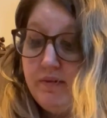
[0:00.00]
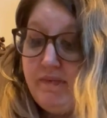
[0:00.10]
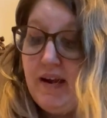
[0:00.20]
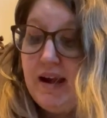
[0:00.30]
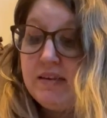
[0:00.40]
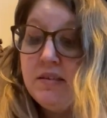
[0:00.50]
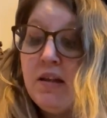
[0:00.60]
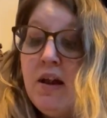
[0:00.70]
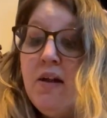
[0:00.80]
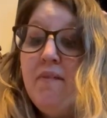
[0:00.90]
fast.
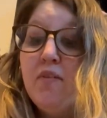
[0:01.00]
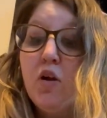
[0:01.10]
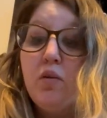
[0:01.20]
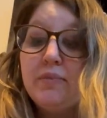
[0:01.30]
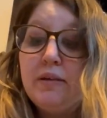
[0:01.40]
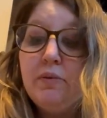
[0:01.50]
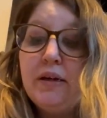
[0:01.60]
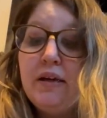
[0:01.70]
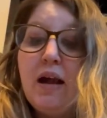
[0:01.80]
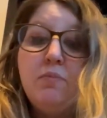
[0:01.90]
For a
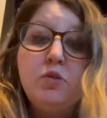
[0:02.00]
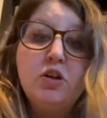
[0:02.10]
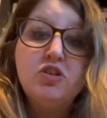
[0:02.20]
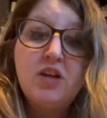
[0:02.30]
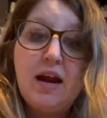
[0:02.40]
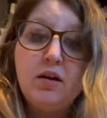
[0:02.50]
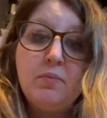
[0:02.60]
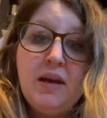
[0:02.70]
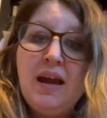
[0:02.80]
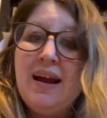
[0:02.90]
reread, I'm doing Shatter
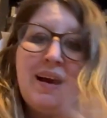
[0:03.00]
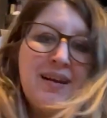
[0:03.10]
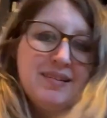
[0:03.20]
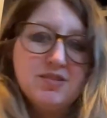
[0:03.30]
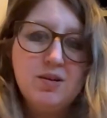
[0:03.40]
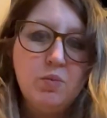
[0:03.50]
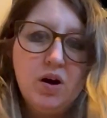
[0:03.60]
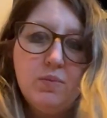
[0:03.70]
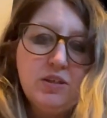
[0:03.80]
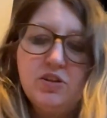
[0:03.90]
Me. Again, it's somewhere
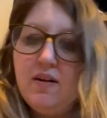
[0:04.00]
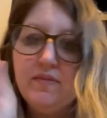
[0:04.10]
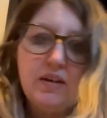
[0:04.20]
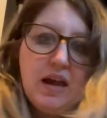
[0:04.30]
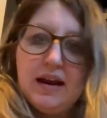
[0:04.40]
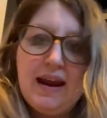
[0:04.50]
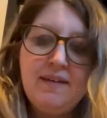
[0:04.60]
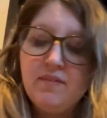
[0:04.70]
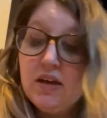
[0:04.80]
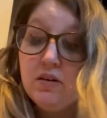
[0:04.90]
on my shelf. I
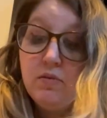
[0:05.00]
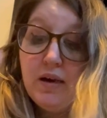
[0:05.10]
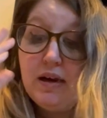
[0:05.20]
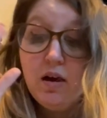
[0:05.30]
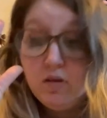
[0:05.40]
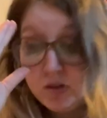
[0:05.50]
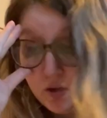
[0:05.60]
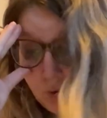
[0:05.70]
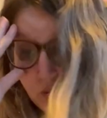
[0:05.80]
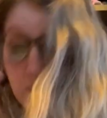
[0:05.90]
can't find it right now,
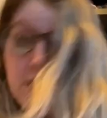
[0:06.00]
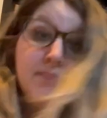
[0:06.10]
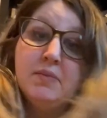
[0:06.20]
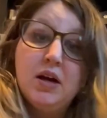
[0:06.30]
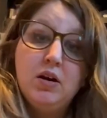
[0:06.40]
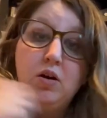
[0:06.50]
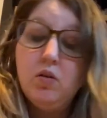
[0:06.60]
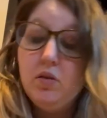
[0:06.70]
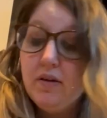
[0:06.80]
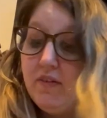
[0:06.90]
so I'm not gonna go
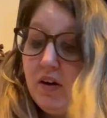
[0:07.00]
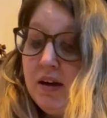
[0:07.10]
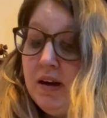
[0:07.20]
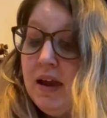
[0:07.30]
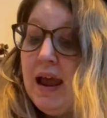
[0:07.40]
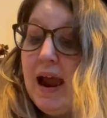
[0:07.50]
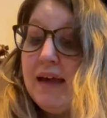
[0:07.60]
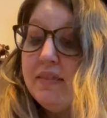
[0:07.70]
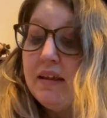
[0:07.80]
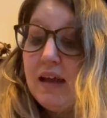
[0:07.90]
look for it.
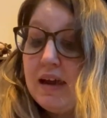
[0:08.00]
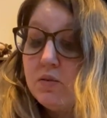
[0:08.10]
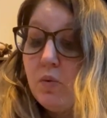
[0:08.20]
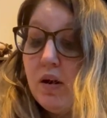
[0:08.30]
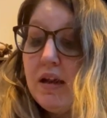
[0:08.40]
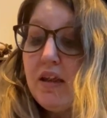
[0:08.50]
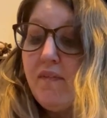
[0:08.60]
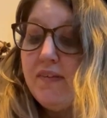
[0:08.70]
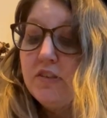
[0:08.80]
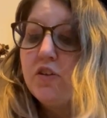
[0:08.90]
And the last one is
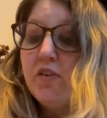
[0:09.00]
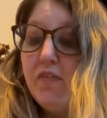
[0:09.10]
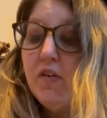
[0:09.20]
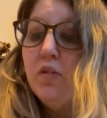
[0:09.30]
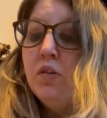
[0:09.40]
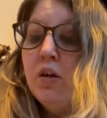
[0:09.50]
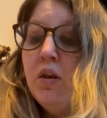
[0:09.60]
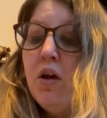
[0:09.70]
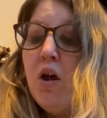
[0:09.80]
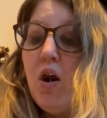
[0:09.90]
features food
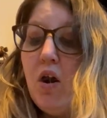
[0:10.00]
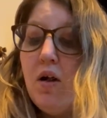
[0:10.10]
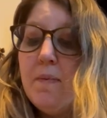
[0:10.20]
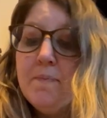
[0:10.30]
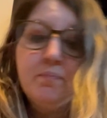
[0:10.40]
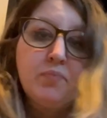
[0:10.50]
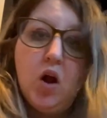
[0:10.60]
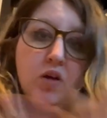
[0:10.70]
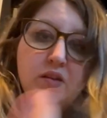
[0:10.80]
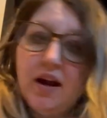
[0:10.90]
on
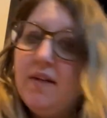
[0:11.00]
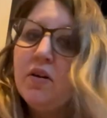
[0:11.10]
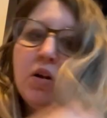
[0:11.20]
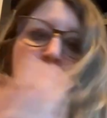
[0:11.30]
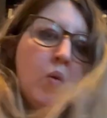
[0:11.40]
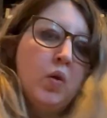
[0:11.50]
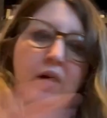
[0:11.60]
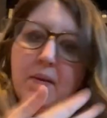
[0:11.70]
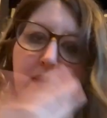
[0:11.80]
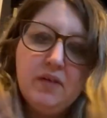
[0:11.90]
the cover or
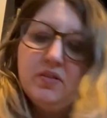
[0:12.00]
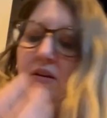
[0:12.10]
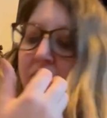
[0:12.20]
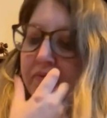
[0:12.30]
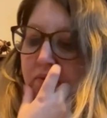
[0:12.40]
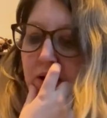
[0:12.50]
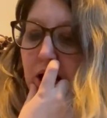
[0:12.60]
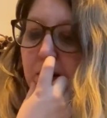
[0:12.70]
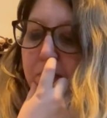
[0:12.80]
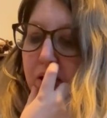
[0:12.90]
about
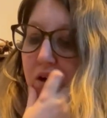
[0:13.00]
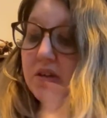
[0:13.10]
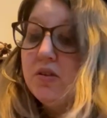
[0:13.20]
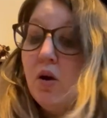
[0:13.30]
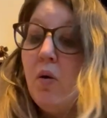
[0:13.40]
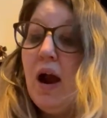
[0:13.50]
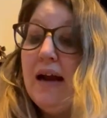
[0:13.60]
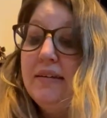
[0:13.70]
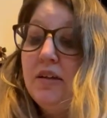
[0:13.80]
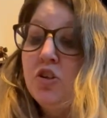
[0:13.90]
the book. So I
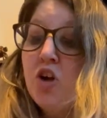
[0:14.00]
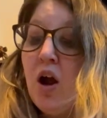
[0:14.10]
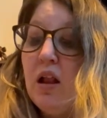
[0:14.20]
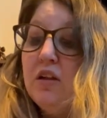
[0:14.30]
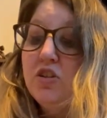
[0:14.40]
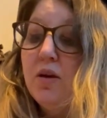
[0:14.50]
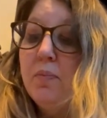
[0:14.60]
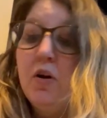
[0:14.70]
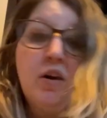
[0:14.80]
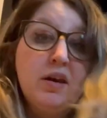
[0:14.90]
did Chocolate Chip
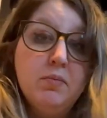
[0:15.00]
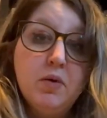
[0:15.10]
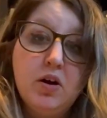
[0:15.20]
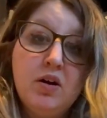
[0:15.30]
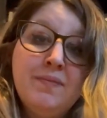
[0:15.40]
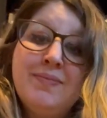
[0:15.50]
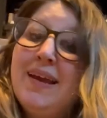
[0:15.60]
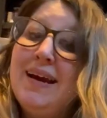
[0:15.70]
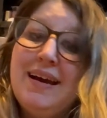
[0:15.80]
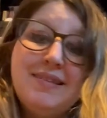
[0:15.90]
Cookie Murder.
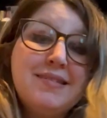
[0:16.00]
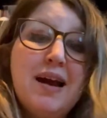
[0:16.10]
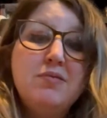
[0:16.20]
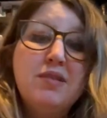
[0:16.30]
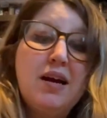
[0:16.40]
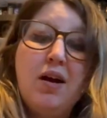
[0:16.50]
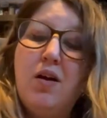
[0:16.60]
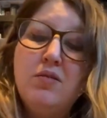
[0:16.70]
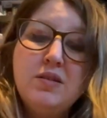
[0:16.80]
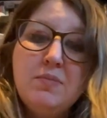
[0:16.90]
It sounds like a
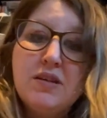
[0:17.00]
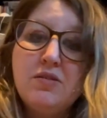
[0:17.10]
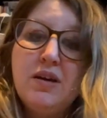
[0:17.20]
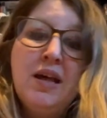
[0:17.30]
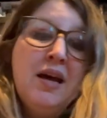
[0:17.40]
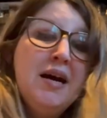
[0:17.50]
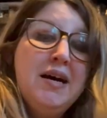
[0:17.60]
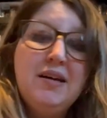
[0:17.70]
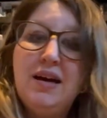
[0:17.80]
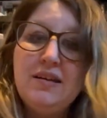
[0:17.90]
cozy mystery.
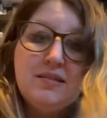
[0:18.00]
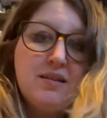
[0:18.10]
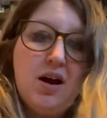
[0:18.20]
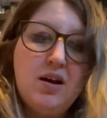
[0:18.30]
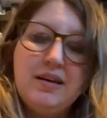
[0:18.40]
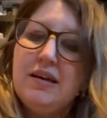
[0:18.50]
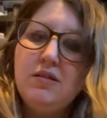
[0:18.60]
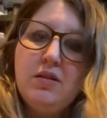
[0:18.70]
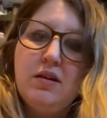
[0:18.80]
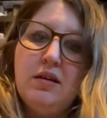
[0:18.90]
It's on
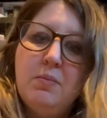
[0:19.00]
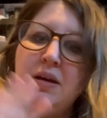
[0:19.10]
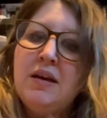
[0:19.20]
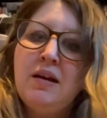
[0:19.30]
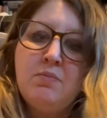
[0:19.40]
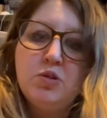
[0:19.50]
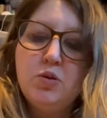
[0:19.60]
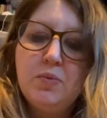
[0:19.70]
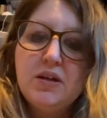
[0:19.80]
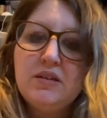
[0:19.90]
Kindle Unlimited. I'm
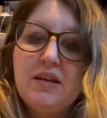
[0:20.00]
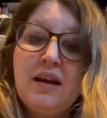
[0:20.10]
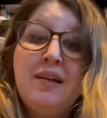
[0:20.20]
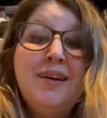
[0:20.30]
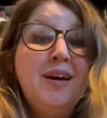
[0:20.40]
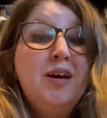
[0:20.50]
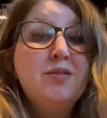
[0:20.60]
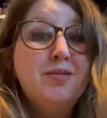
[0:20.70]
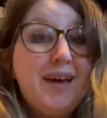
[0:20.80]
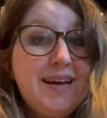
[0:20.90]
super excited.
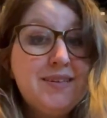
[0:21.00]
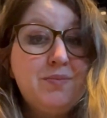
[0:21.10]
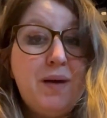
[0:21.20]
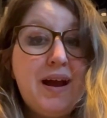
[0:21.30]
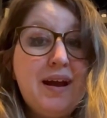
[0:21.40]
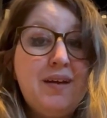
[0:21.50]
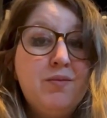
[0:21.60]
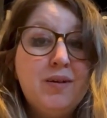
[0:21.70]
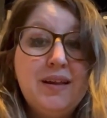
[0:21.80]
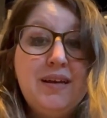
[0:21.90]
So that's my
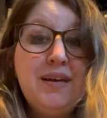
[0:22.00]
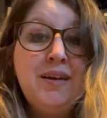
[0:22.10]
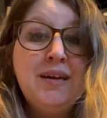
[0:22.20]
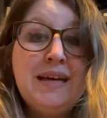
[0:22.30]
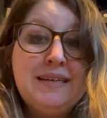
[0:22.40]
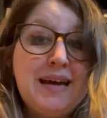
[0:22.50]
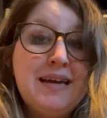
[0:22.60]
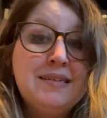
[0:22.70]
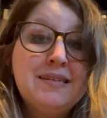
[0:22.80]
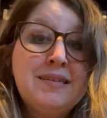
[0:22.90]
really
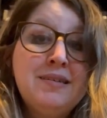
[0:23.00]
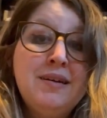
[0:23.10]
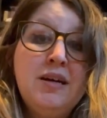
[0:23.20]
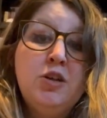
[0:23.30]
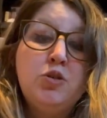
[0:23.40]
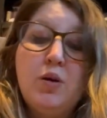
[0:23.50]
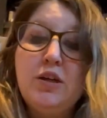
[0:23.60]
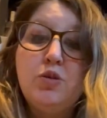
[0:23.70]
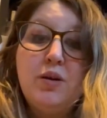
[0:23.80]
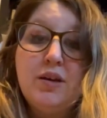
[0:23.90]
intense
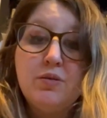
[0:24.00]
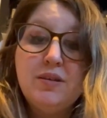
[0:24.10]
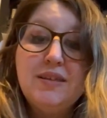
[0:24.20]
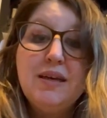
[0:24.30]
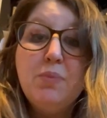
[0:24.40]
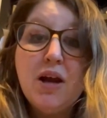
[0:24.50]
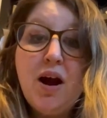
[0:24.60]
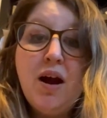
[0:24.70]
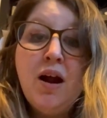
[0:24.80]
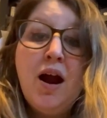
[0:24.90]
2023
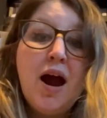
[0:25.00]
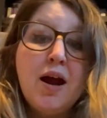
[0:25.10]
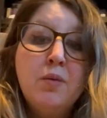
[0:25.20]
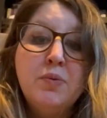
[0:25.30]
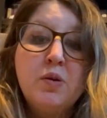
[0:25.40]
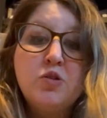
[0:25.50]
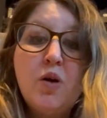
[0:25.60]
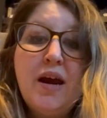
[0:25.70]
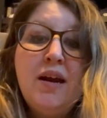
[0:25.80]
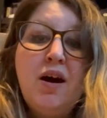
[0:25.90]
TBR. I hope you enjoy
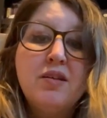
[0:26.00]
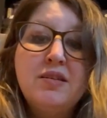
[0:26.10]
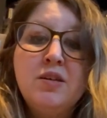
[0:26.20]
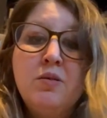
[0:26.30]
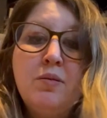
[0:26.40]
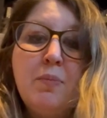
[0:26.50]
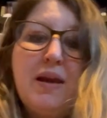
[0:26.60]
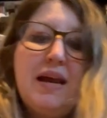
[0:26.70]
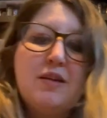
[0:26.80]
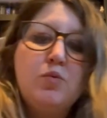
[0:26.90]
it. I'll see you in my
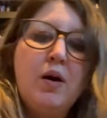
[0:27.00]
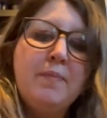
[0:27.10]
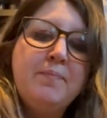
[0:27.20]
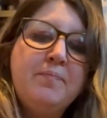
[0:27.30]
next one.